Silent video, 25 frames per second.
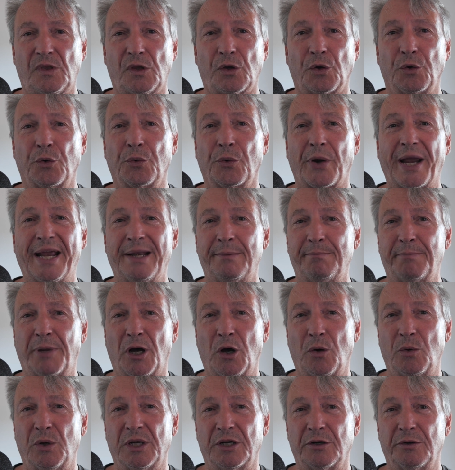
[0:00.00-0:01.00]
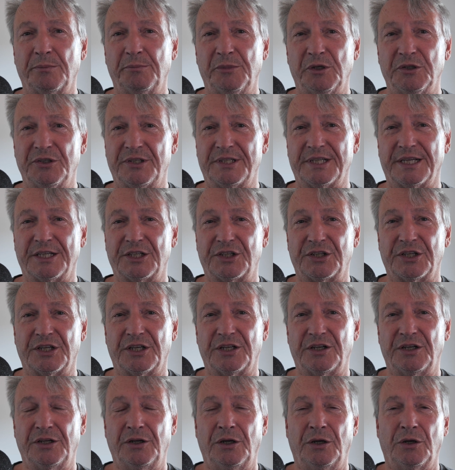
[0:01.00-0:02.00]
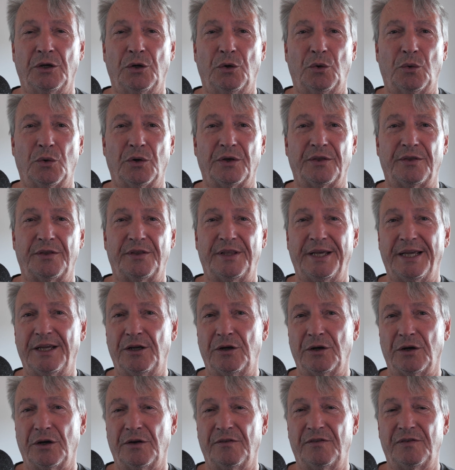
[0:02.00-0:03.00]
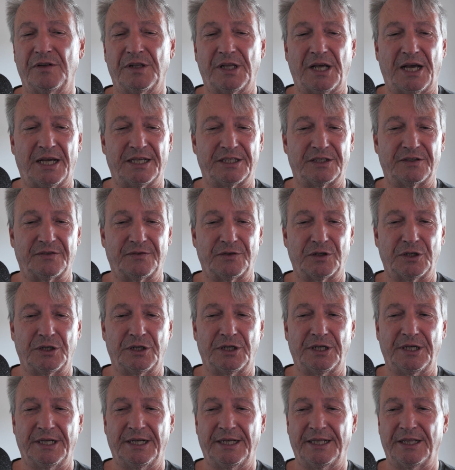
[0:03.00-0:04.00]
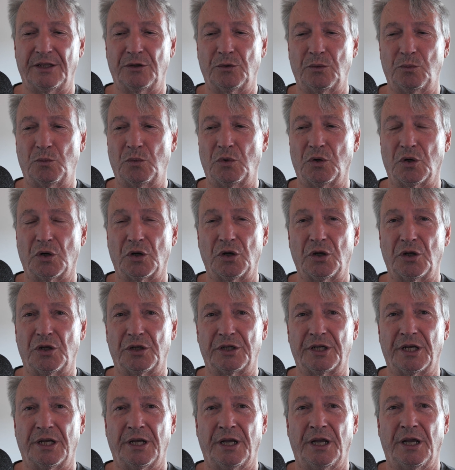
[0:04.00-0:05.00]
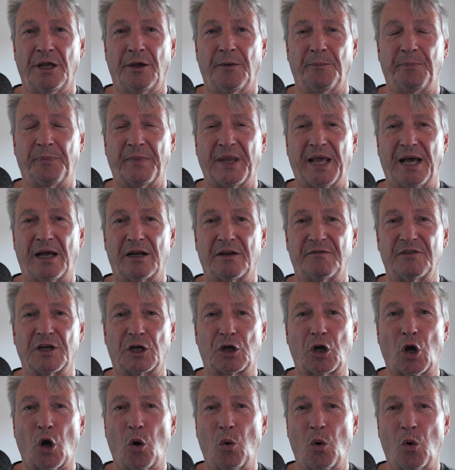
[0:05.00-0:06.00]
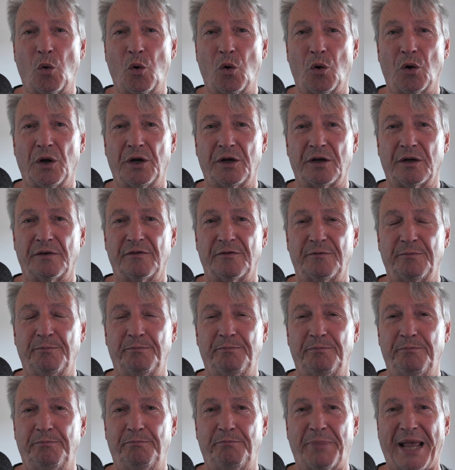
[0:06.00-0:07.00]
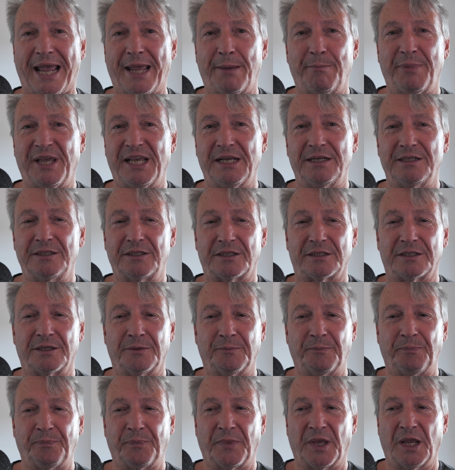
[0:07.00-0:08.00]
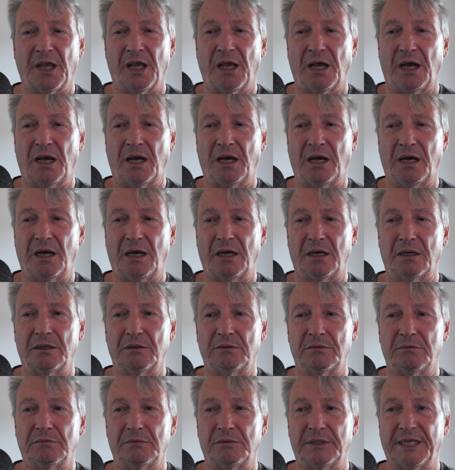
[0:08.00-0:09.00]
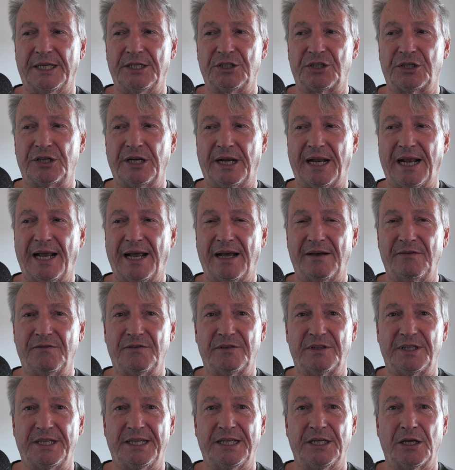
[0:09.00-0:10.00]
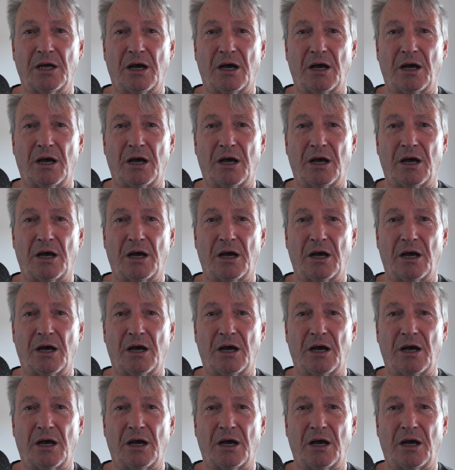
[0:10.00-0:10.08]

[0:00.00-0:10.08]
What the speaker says: great poet or musician or thinker, philosopher in the world out of a cohort of babies, they should have the